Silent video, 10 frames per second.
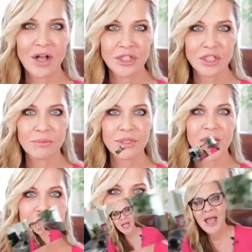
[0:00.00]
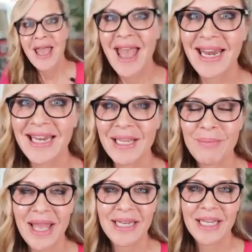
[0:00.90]
collagen production. Editing
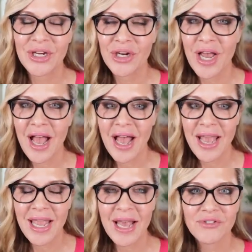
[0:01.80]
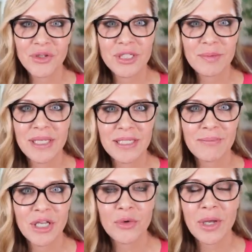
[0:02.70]
Penn here, I have to explain
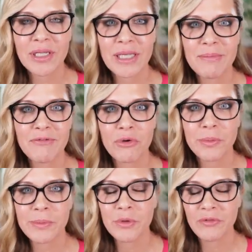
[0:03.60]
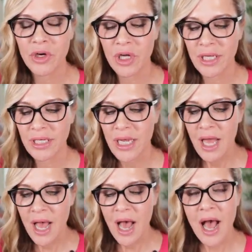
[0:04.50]
something quickly before we move on.
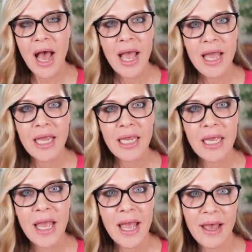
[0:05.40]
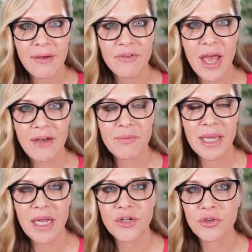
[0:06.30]
I have
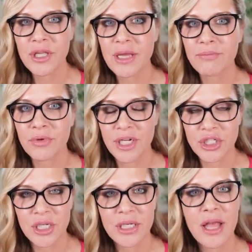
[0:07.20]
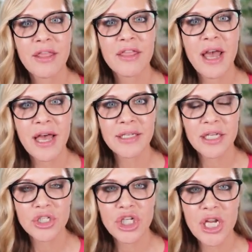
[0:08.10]
been under the impression that
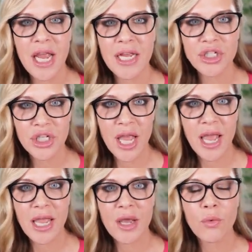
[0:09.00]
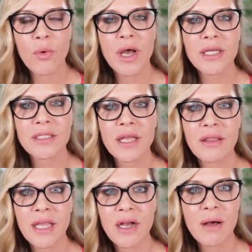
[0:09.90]
GHK was
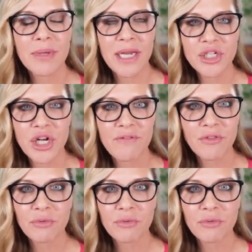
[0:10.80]
the combination of